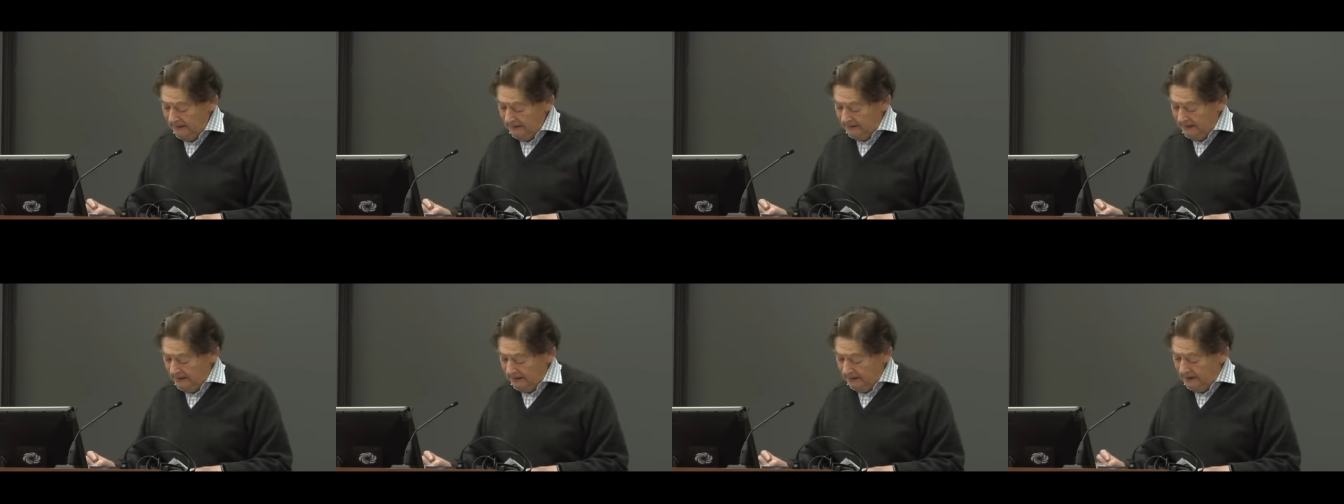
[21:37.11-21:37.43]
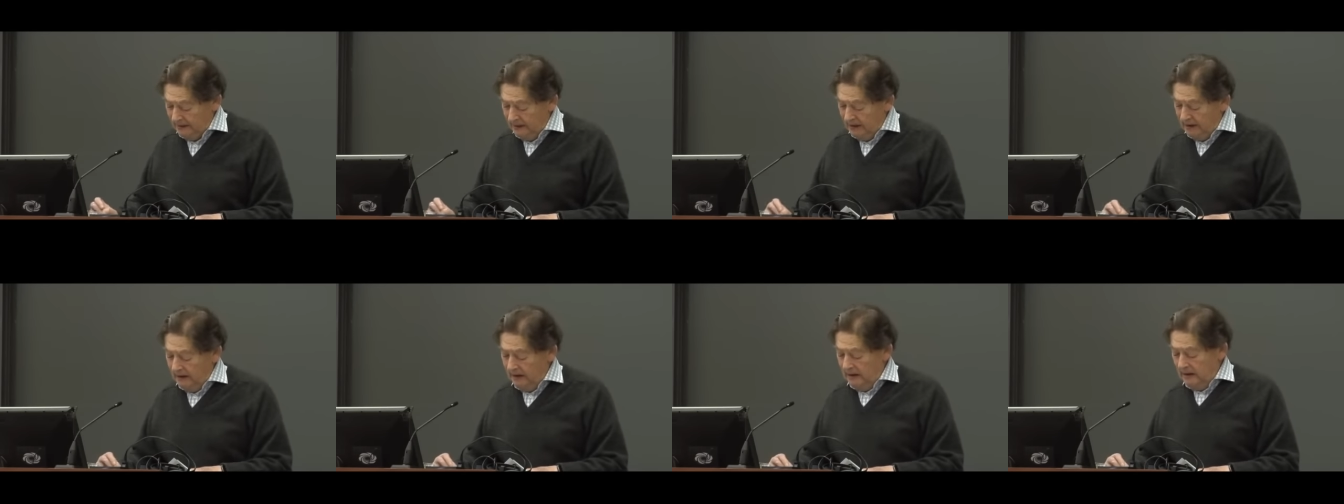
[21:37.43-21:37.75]
that
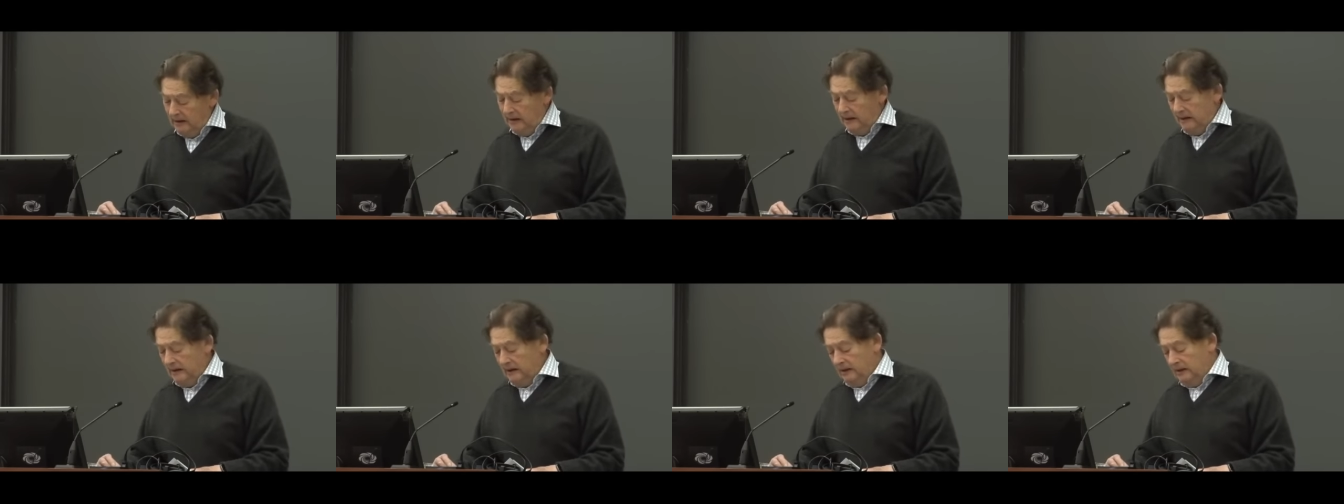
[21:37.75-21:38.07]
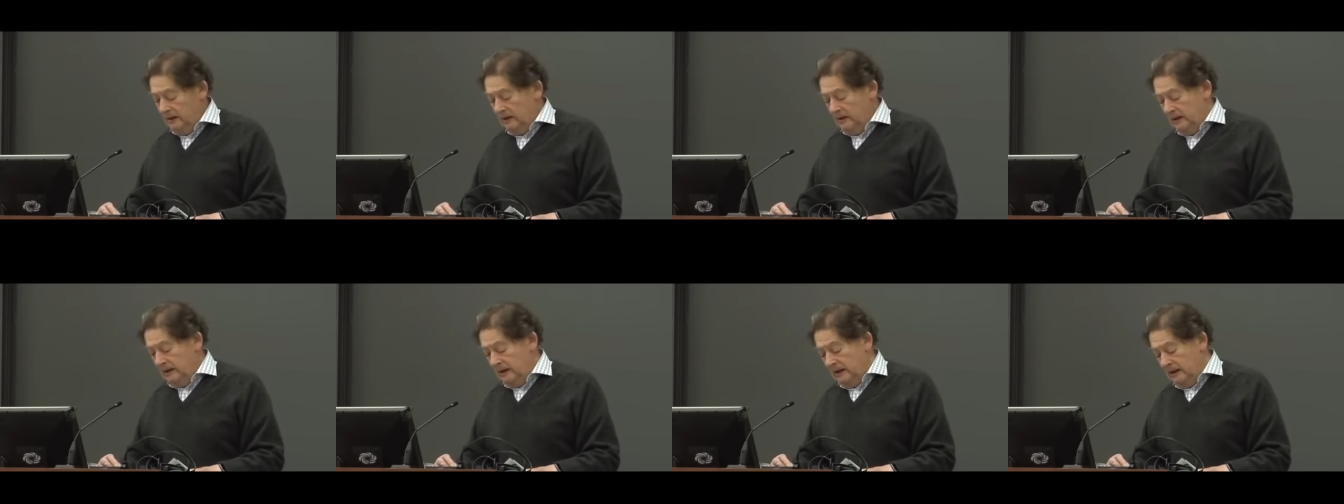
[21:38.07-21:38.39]
the
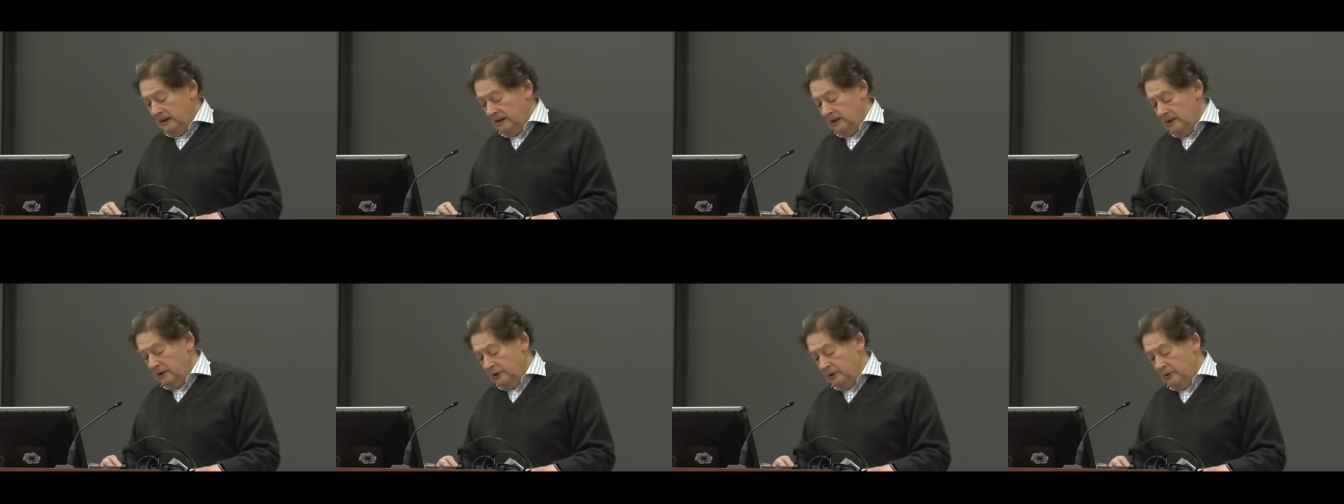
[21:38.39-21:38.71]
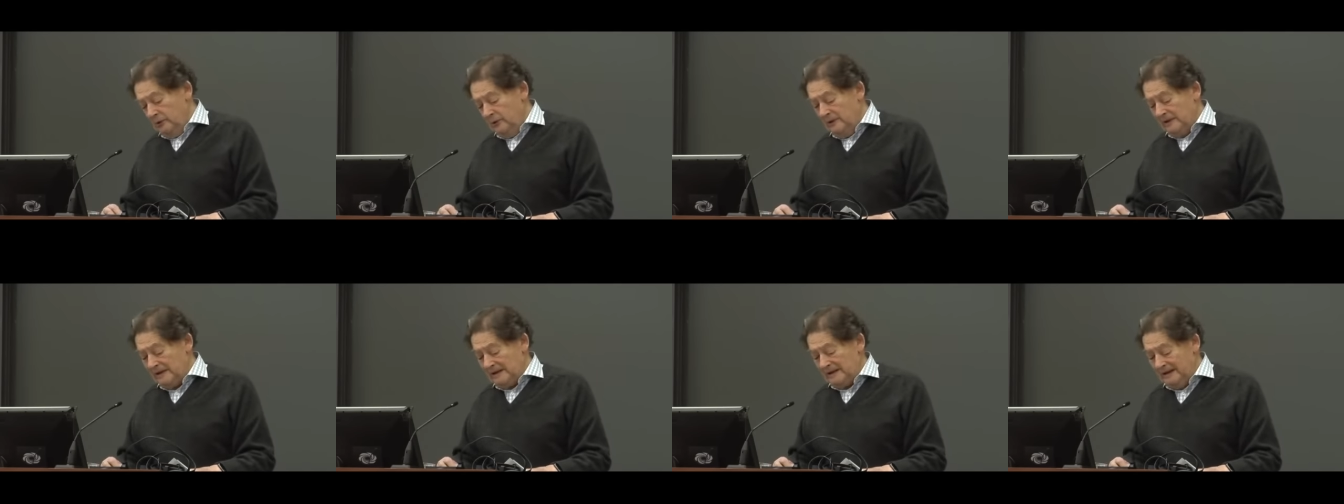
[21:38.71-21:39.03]

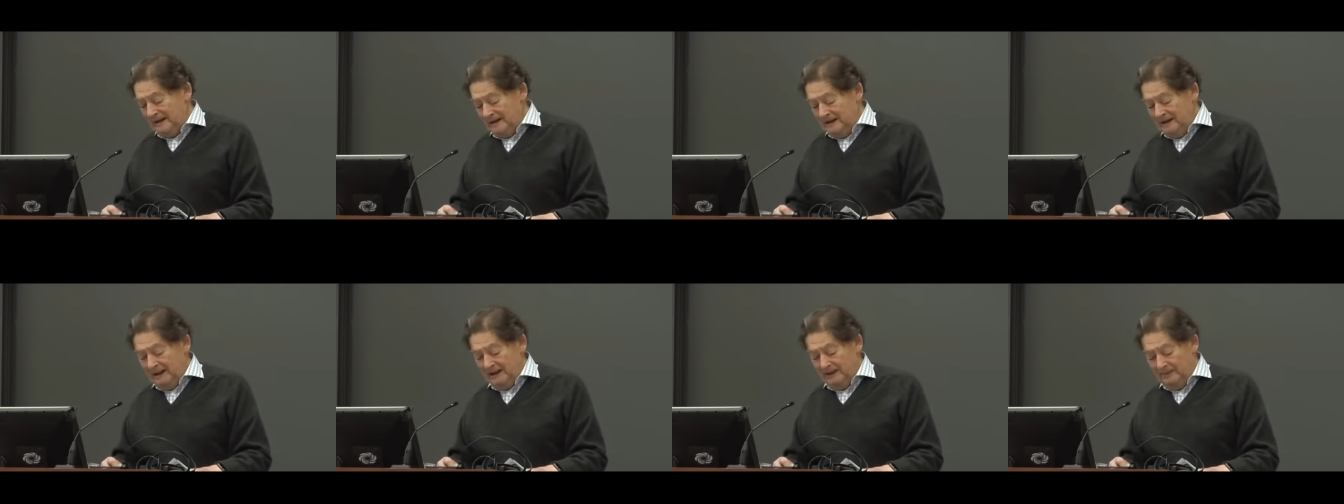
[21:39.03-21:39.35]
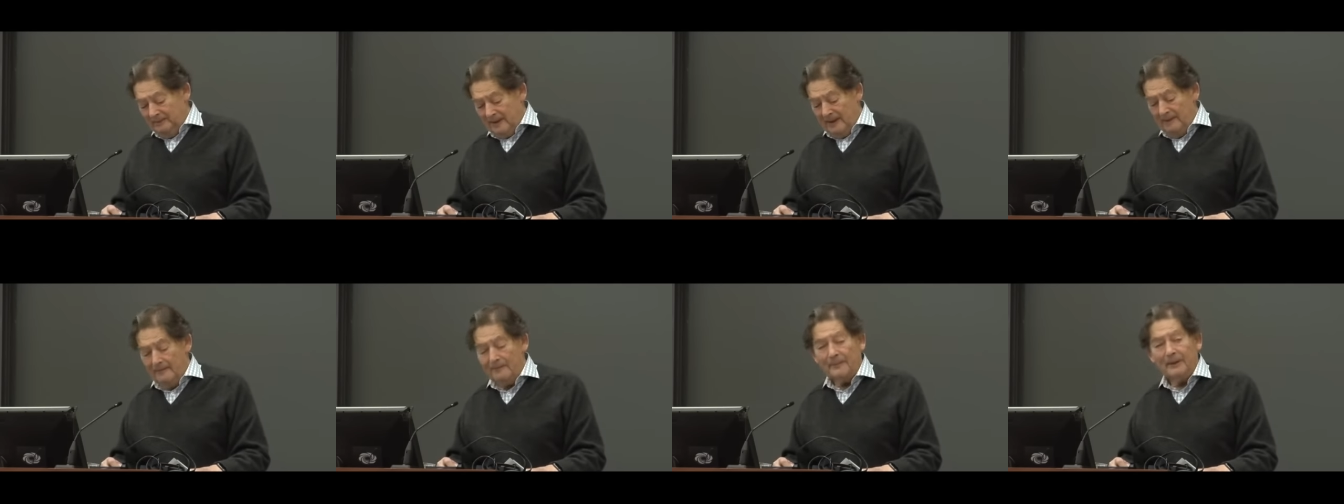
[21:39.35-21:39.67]
EU's
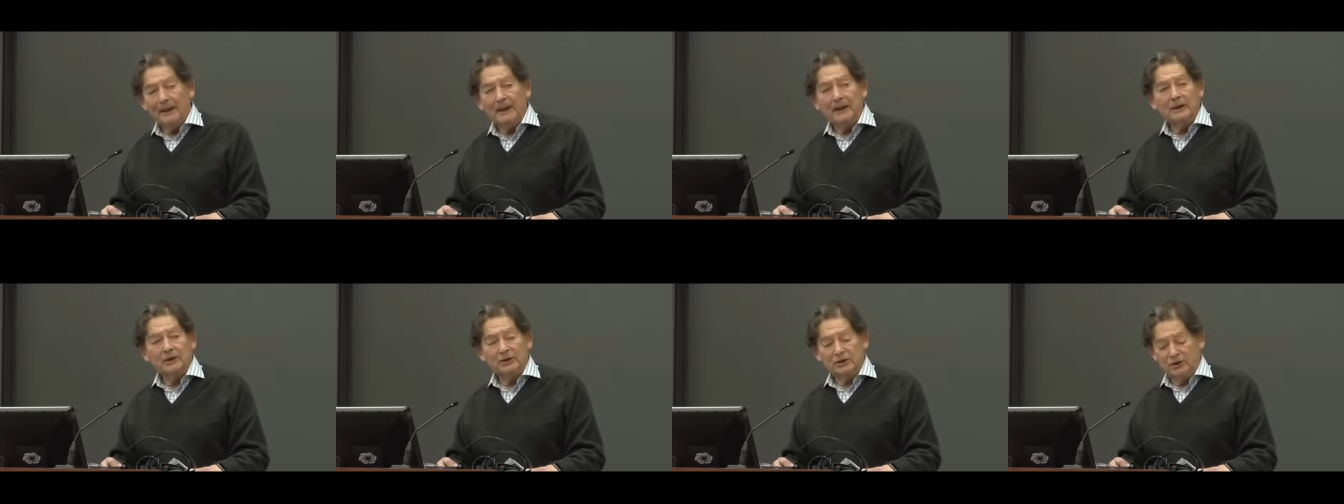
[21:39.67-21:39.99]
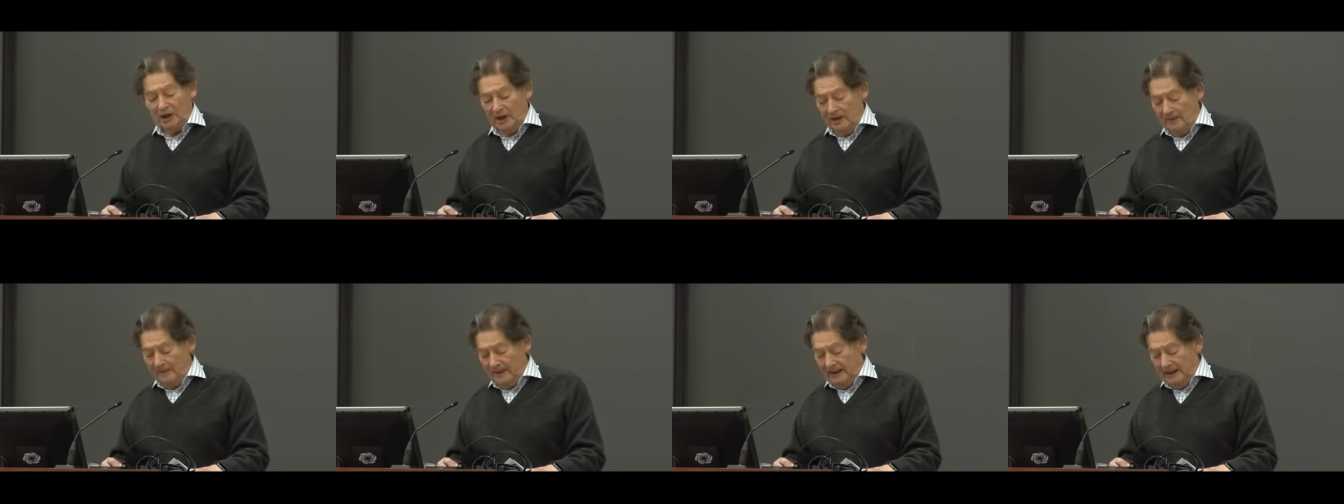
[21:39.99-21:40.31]
leading member,
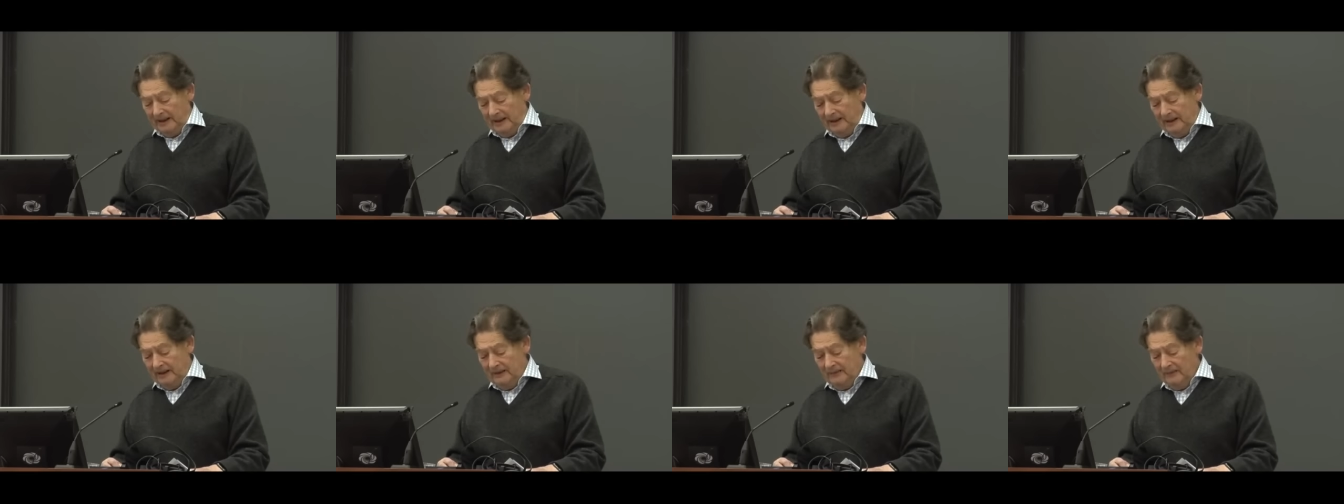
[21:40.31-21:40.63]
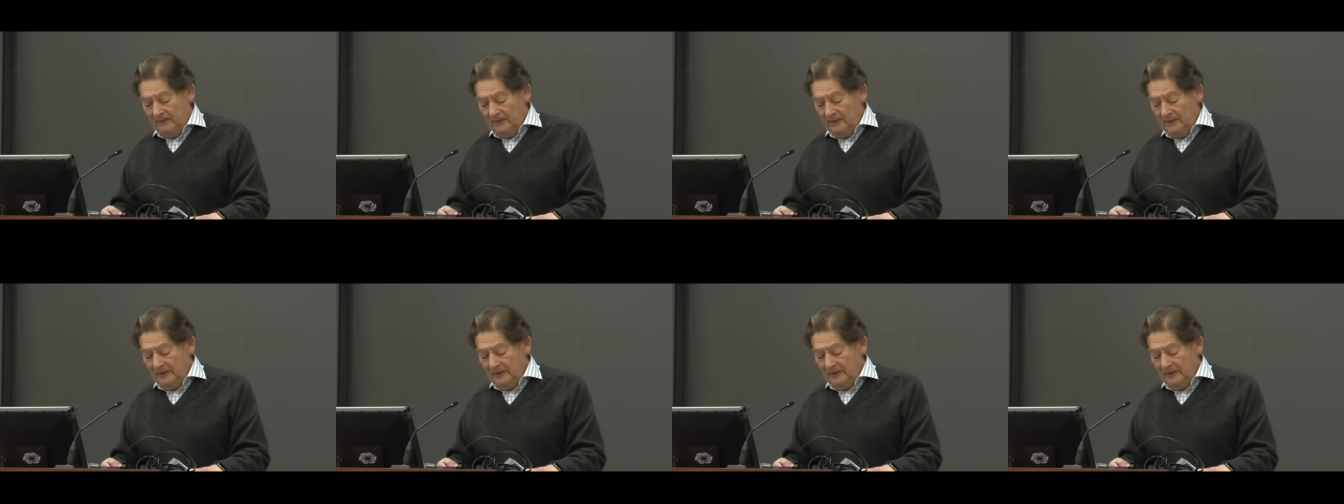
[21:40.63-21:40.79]
Germany,